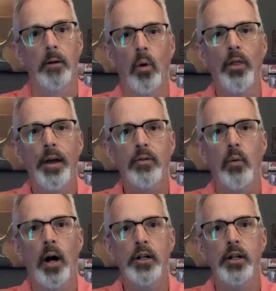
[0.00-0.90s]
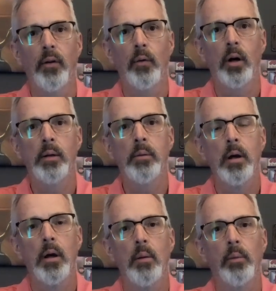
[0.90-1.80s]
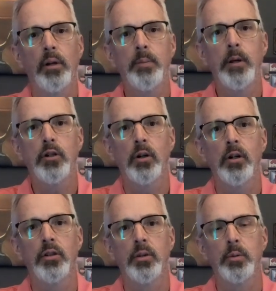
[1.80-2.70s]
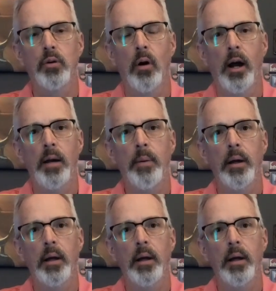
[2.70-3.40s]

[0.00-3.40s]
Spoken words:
Well, thanks for watching, everyone. Please be sure to subscribe,